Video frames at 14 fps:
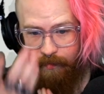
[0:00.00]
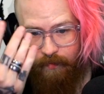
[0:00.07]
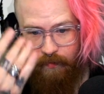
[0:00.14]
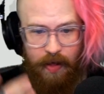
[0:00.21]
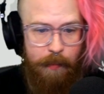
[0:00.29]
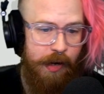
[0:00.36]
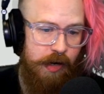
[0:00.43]

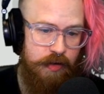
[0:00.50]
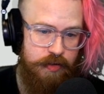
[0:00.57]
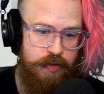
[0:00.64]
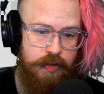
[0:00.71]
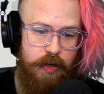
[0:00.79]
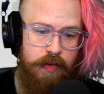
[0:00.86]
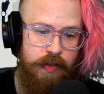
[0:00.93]

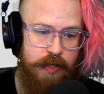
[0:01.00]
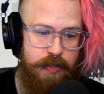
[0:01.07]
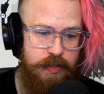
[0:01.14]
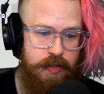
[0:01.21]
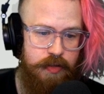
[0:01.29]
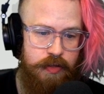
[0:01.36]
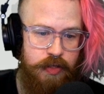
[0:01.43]
Vampires are
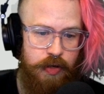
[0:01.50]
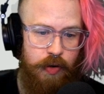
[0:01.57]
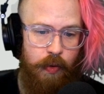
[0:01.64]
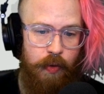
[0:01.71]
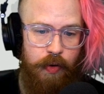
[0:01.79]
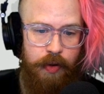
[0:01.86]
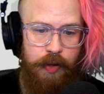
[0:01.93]
this
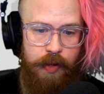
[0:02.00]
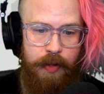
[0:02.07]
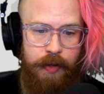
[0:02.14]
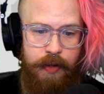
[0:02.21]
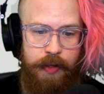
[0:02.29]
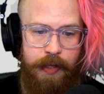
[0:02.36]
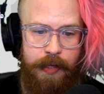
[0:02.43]
too.
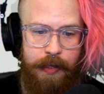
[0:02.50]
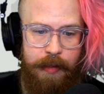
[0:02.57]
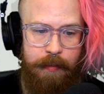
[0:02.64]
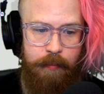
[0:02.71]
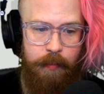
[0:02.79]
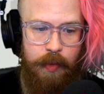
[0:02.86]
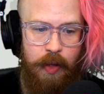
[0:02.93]

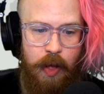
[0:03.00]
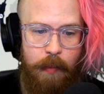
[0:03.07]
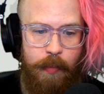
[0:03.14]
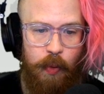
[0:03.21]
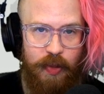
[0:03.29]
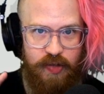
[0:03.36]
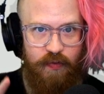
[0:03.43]
But
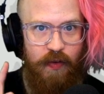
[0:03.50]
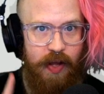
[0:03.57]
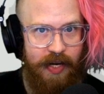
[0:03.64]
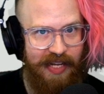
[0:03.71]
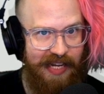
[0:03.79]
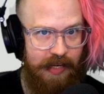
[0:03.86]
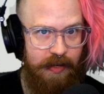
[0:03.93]
what's
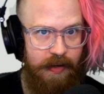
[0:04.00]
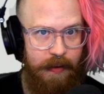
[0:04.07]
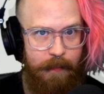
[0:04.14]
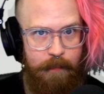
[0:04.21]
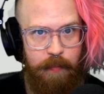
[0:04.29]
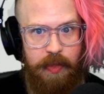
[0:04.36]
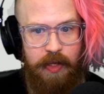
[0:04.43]
funny,
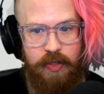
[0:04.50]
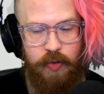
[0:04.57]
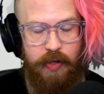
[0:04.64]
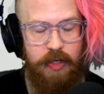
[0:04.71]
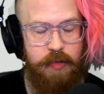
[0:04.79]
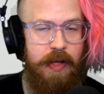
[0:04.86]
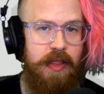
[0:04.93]
so
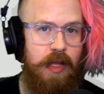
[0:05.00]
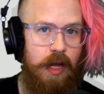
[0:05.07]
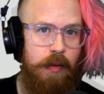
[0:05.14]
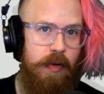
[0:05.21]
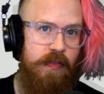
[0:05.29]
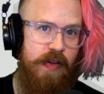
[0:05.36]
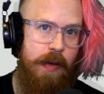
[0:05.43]
here's my thought
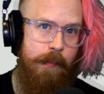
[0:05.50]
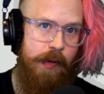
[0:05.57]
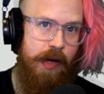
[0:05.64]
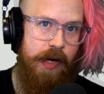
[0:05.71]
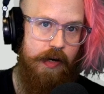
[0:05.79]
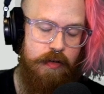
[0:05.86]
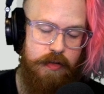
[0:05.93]
about
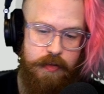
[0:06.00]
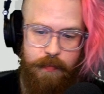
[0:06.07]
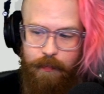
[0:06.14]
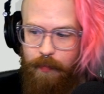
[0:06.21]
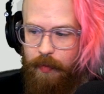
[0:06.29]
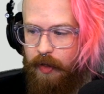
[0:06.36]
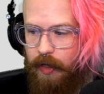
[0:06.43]
vampires.
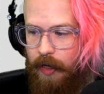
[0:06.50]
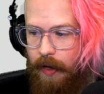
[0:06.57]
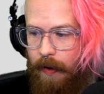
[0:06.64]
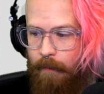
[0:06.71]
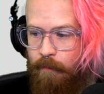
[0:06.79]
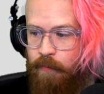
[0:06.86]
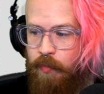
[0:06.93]

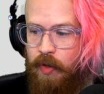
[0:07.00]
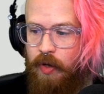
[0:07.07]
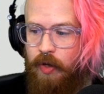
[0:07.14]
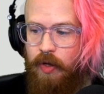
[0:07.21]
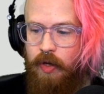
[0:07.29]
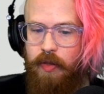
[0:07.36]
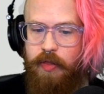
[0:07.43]

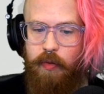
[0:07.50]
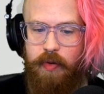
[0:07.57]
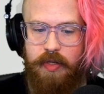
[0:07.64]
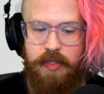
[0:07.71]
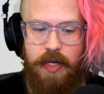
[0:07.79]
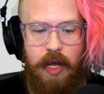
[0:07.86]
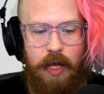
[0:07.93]
There
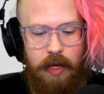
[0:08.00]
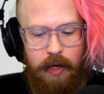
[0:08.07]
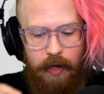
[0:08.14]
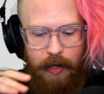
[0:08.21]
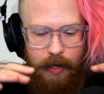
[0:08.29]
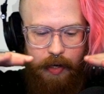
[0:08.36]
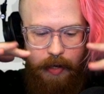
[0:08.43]
is
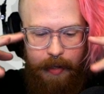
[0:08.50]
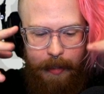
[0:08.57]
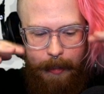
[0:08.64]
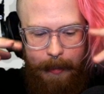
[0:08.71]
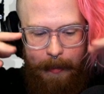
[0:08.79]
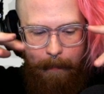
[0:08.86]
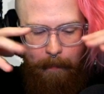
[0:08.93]

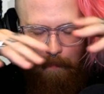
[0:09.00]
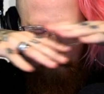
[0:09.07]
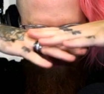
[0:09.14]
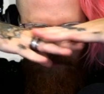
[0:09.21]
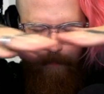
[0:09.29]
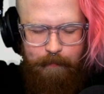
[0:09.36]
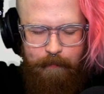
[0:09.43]
a
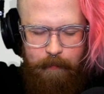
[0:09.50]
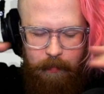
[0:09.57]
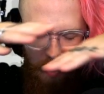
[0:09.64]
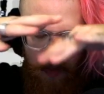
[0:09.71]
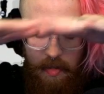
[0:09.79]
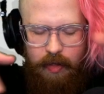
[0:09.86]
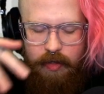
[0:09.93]

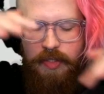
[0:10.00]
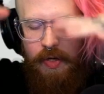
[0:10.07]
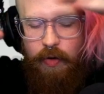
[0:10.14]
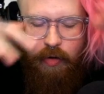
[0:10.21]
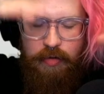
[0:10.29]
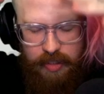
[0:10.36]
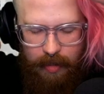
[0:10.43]

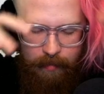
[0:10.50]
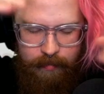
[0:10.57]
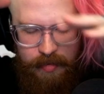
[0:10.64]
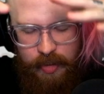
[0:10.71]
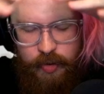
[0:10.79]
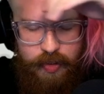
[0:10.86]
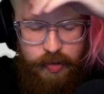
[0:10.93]
zero-sum
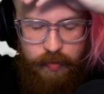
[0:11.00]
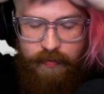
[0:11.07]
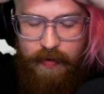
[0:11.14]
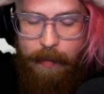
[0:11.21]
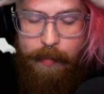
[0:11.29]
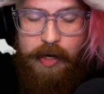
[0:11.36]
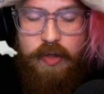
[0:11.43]
situation with
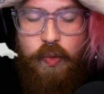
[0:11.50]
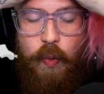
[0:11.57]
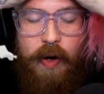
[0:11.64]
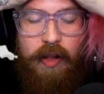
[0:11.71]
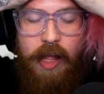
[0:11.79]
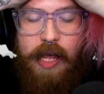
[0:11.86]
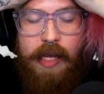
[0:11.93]
vampires
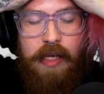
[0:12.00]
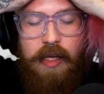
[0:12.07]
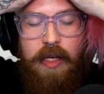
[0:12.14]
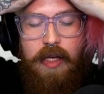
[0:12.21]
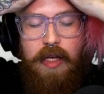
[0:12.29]
where, like,